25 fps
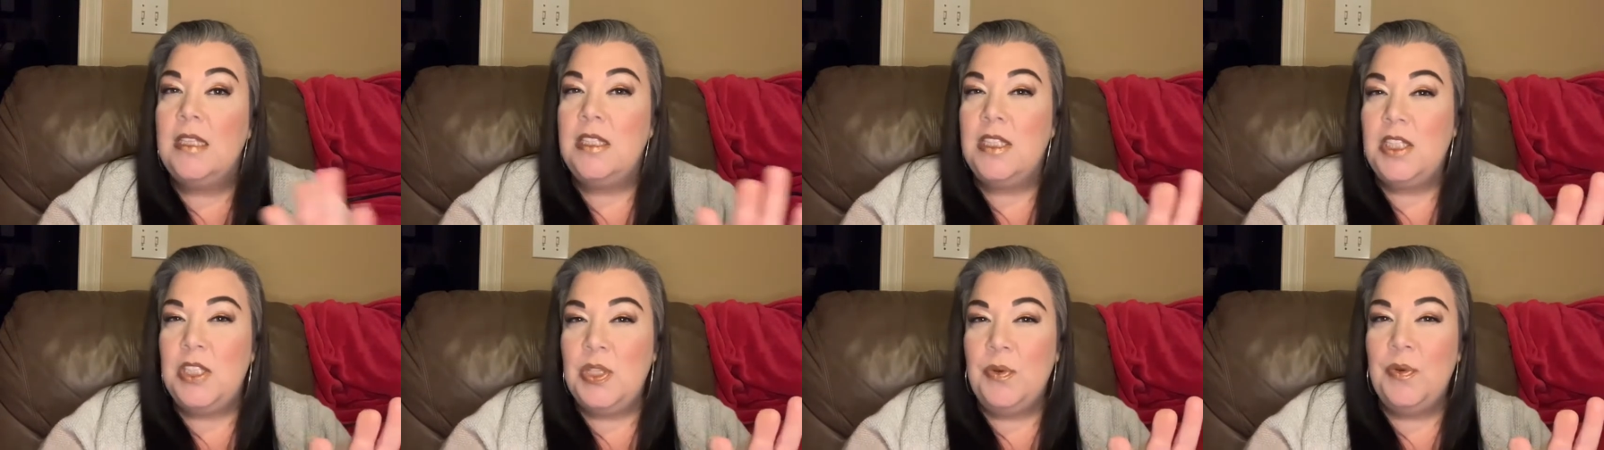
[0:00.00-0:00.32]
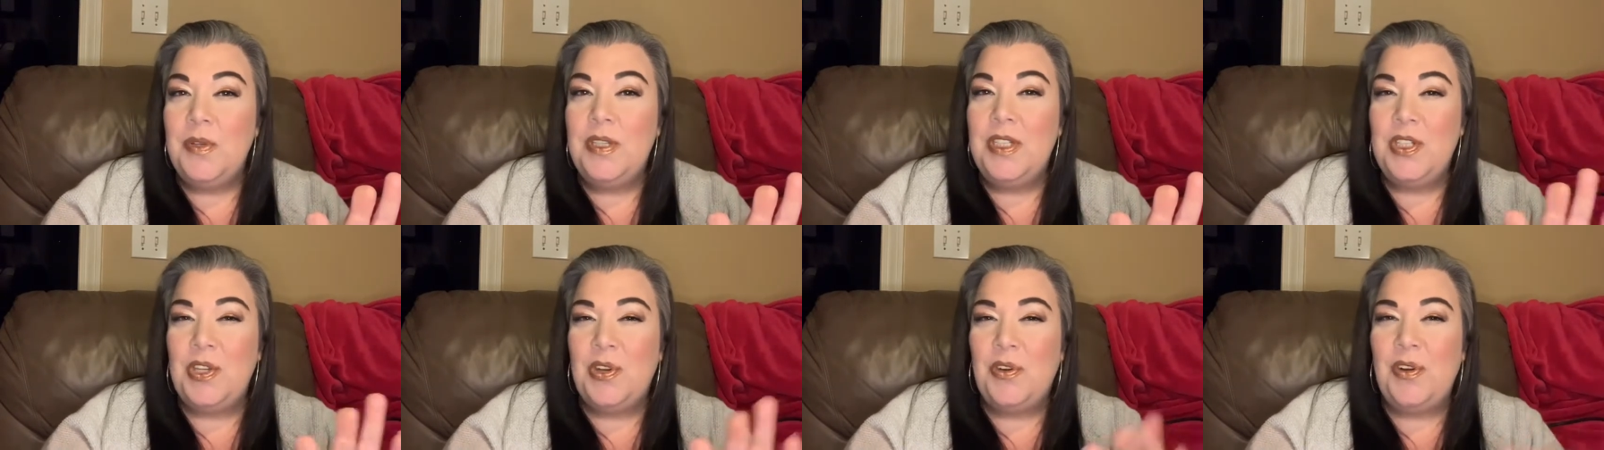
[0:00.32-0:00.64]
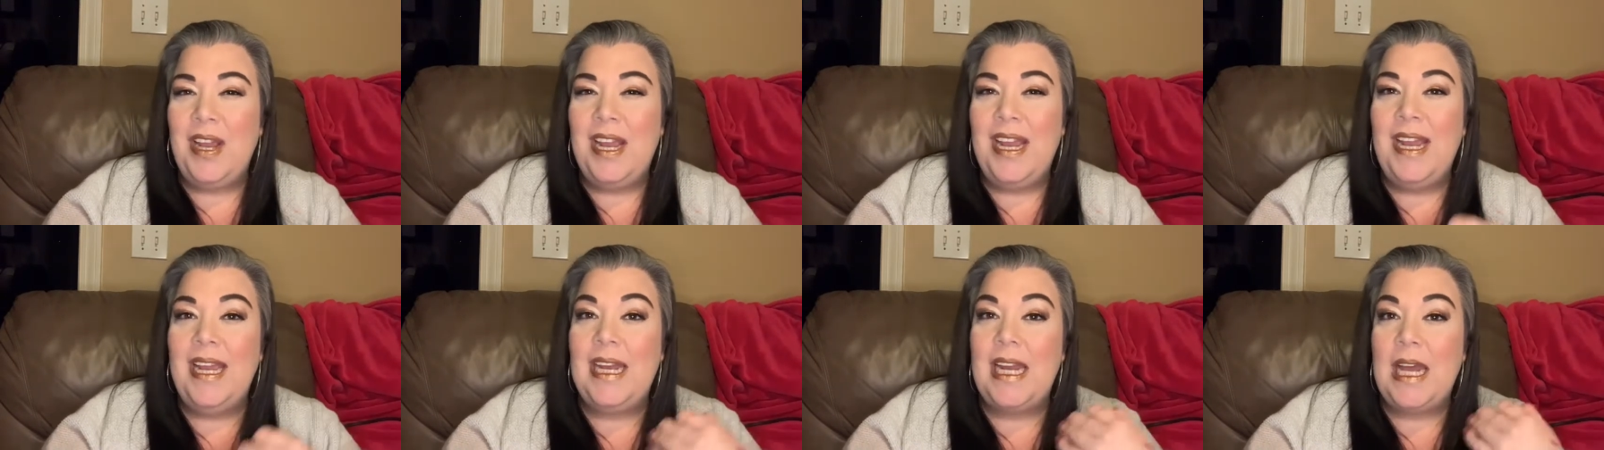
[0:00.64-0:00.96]
to a
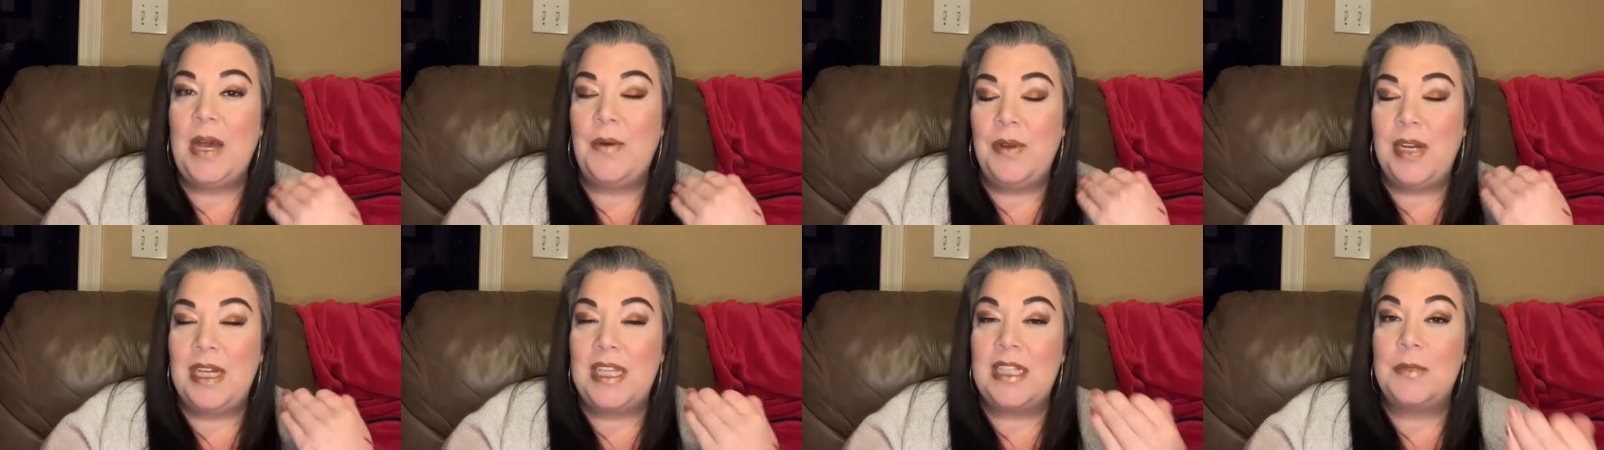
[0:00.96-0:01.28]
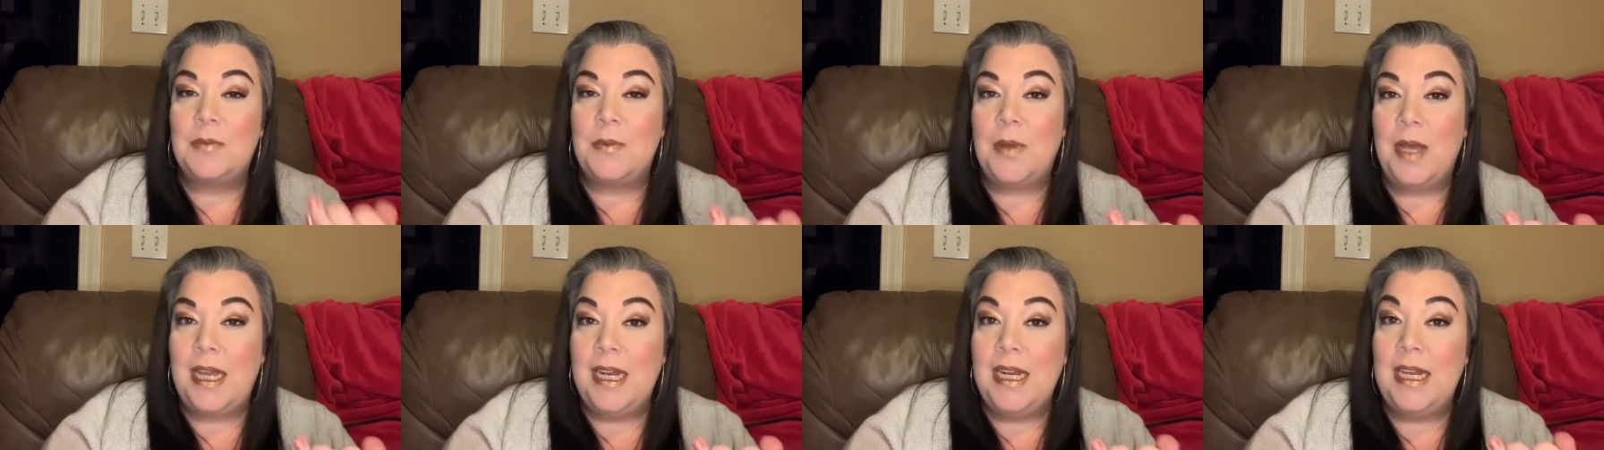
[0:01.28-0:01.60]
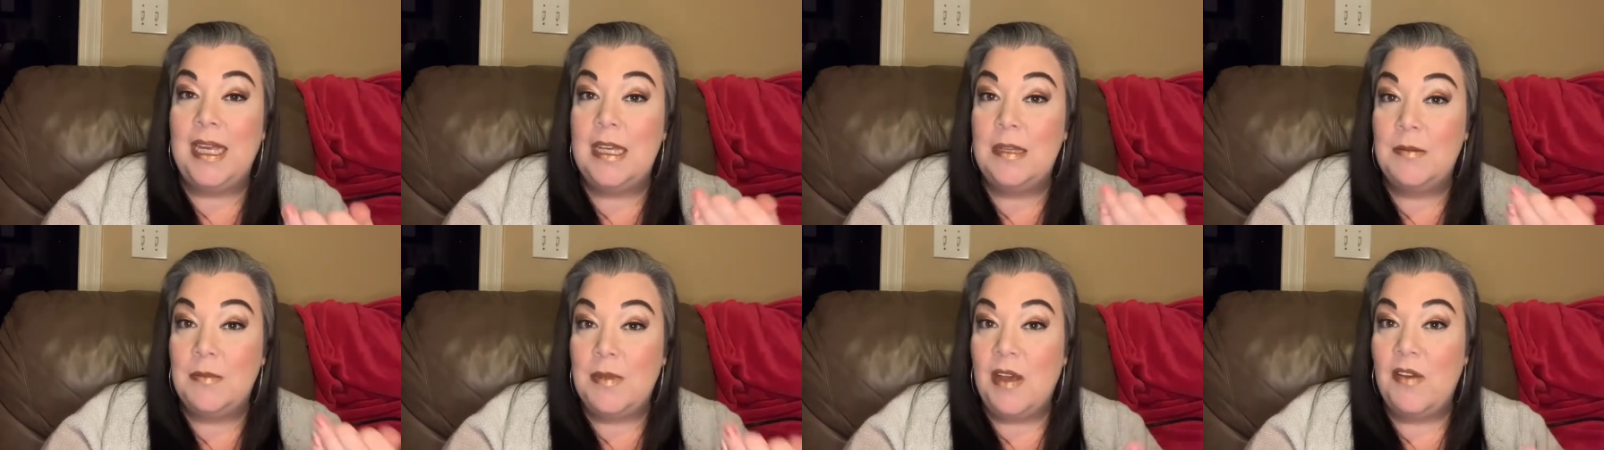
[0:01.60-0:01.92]
degree, and I would explain
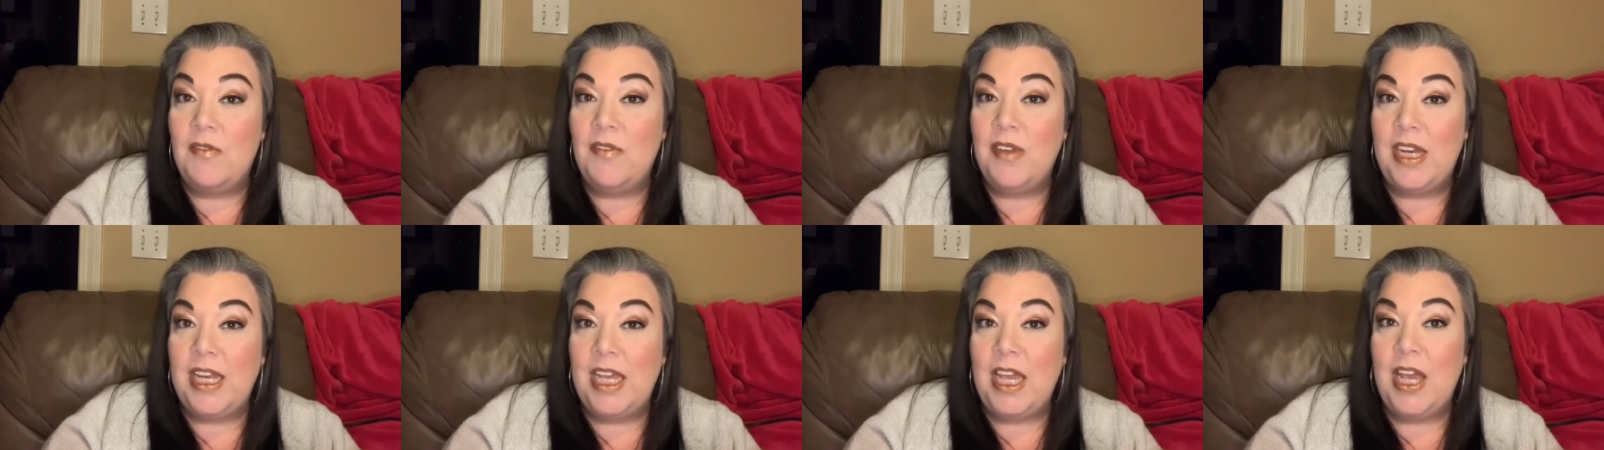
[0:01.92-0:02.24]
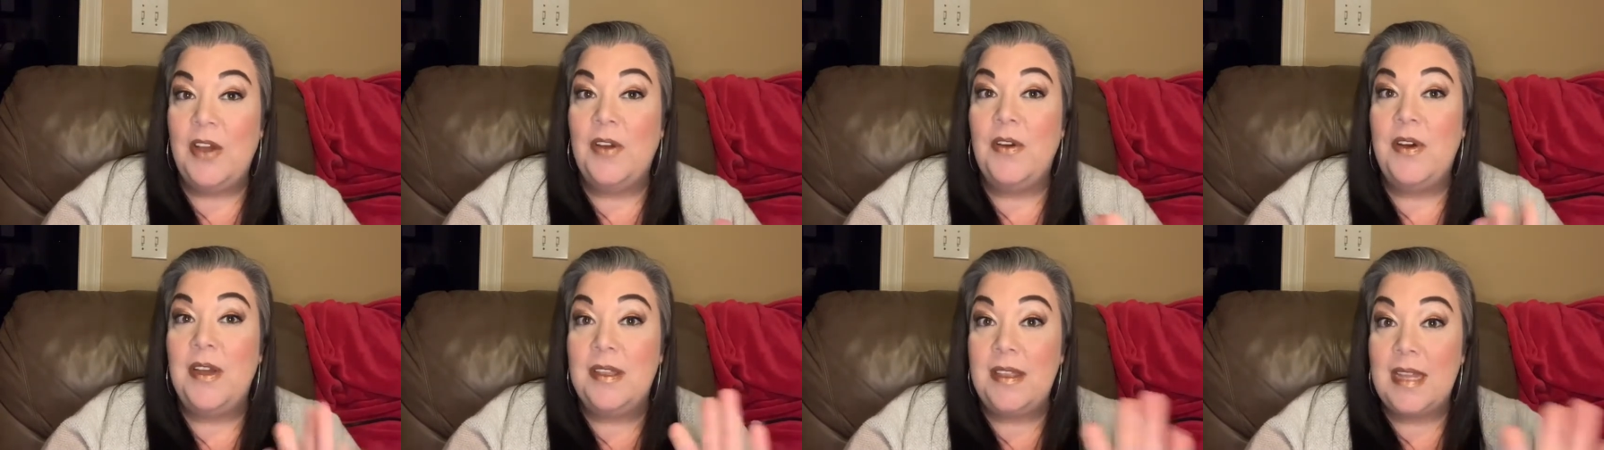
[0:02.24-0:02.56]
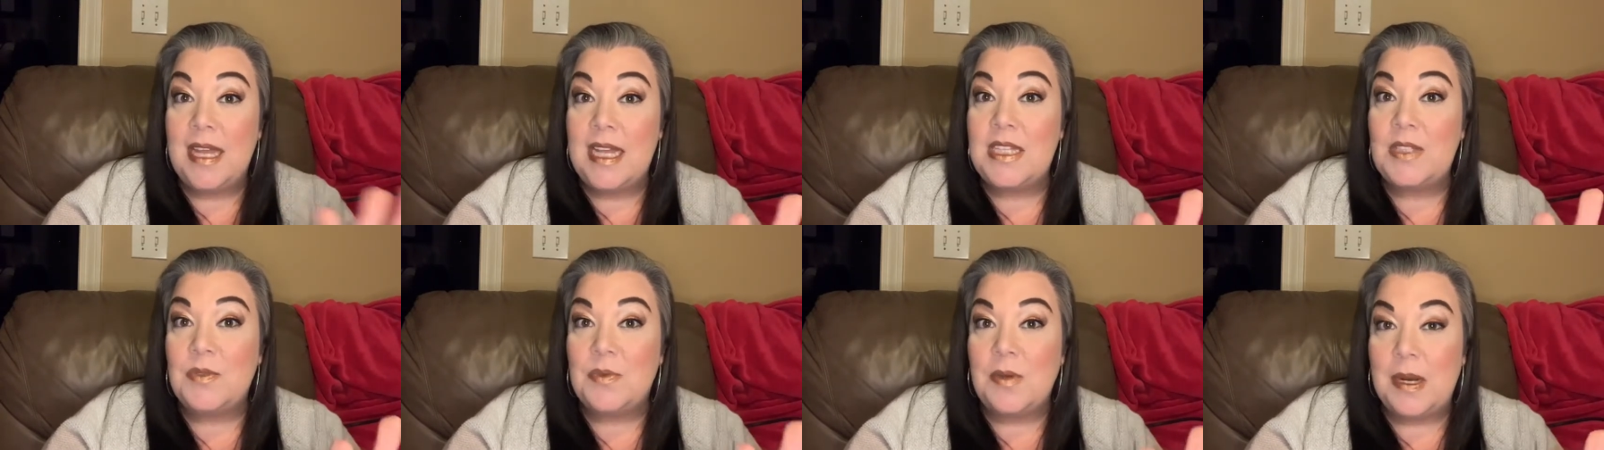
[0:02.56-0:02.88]
it in my video. And
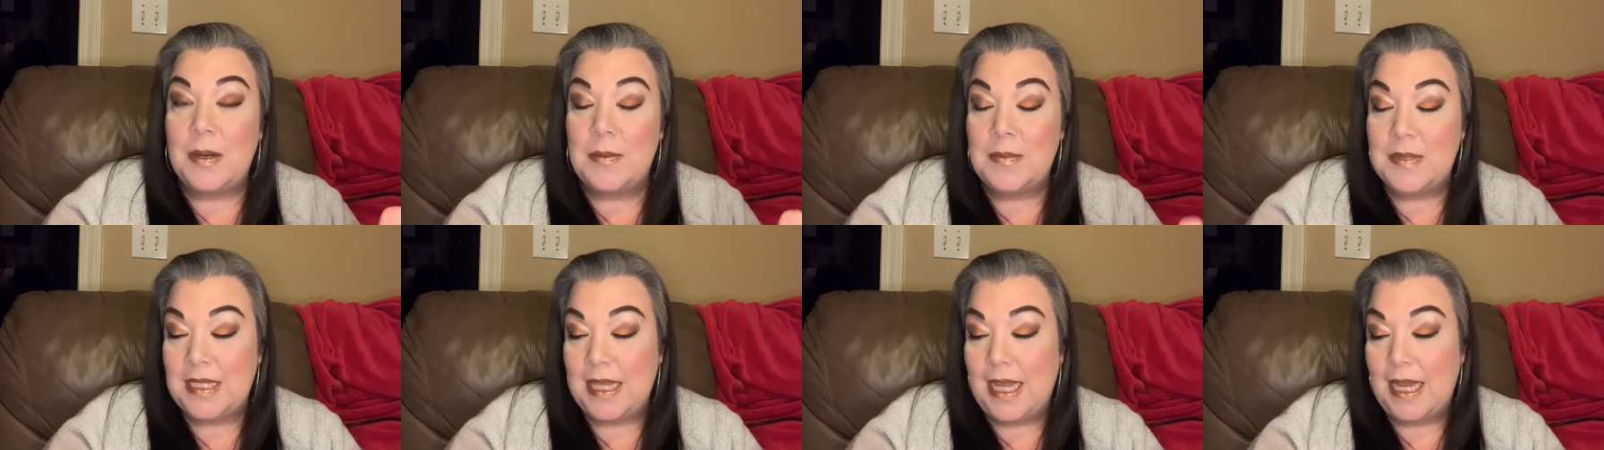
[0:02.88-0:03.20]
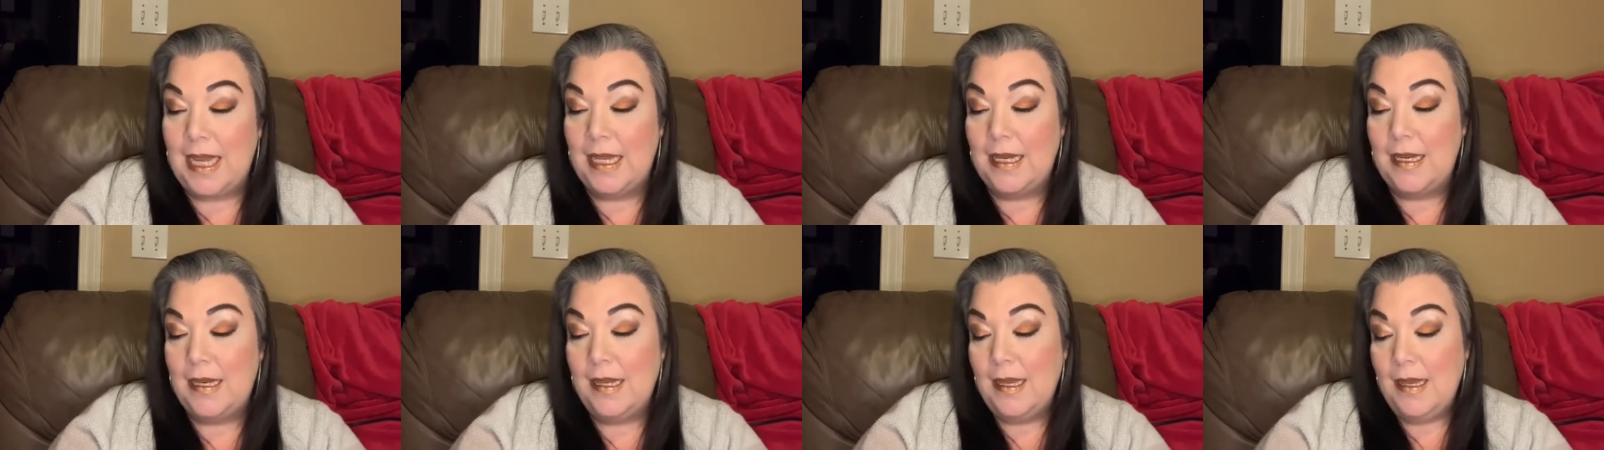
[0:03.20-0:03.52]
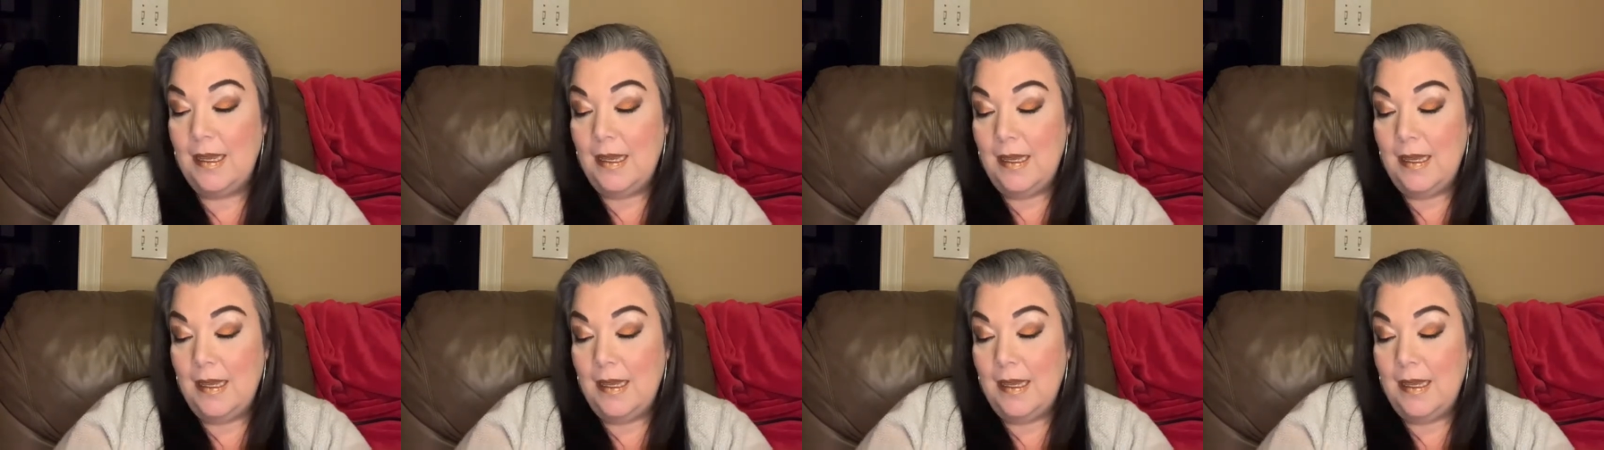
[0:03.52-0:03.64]
that's what I'm saying.